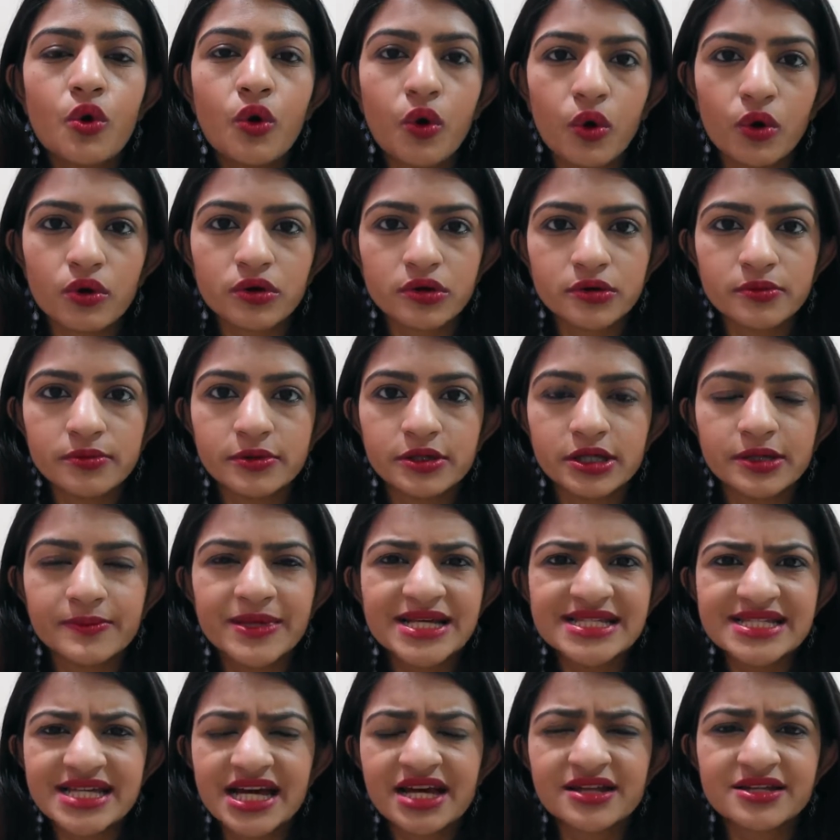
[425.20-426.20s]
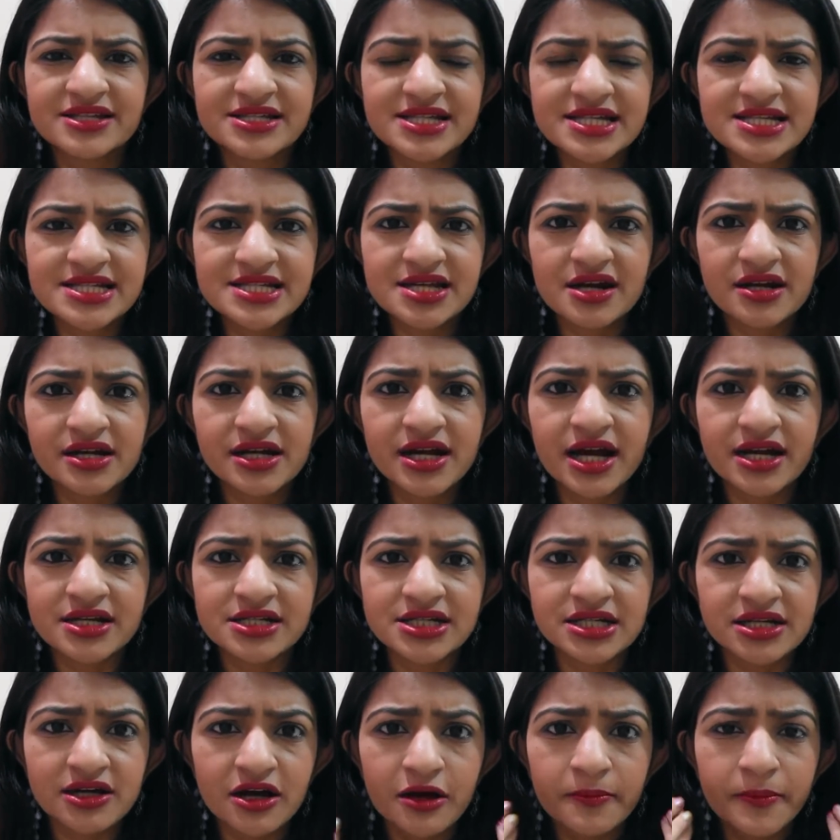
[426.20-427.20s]
horrible. My sinuses started
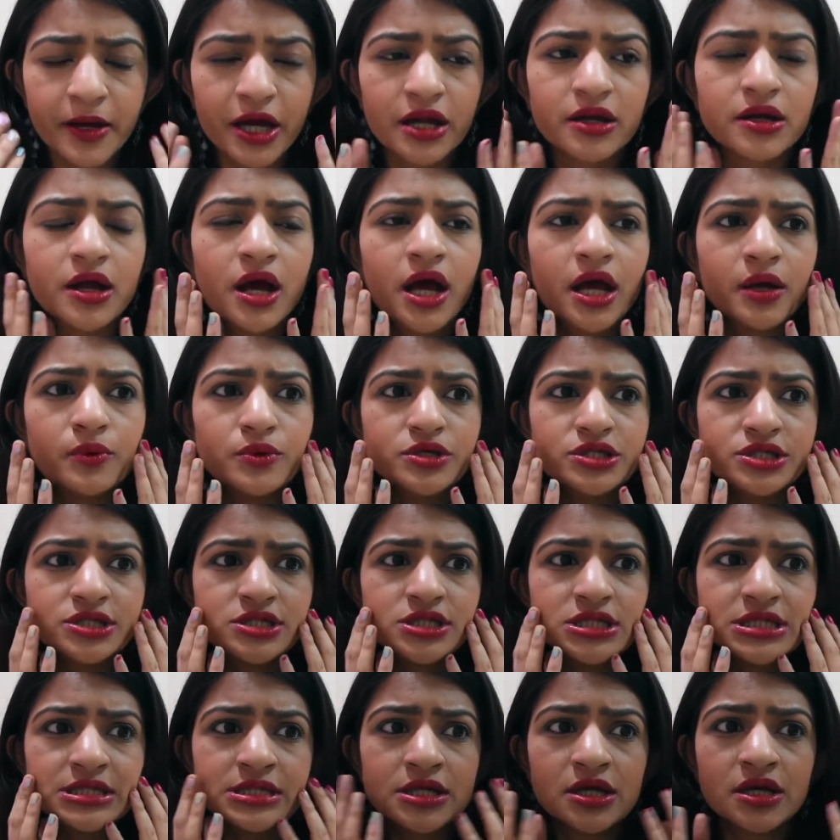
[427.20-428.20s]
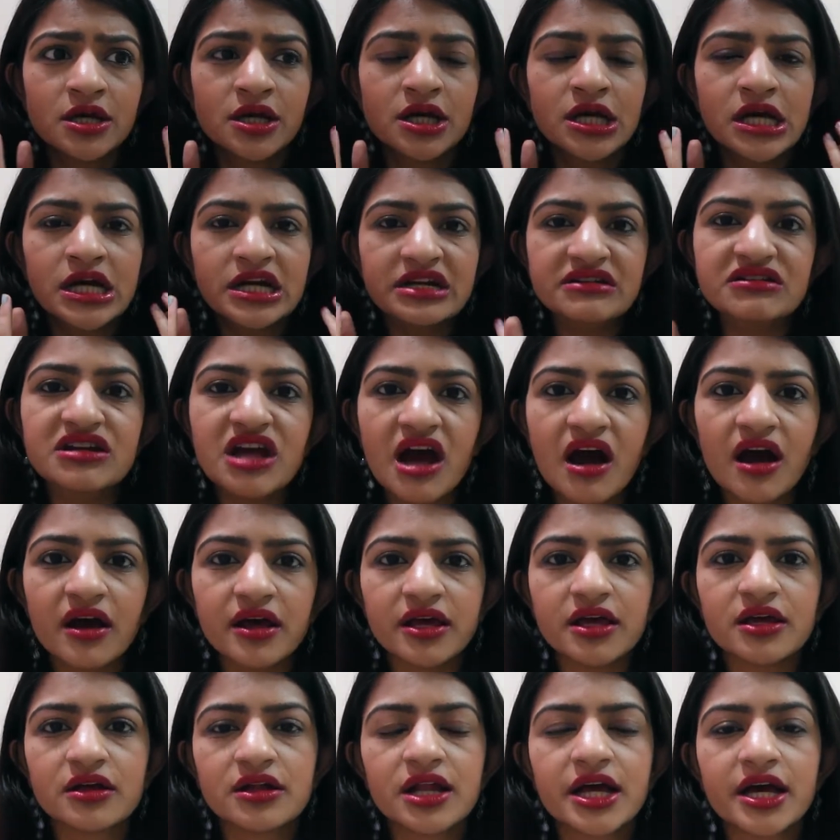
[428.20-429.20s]
acting up and I was just dying.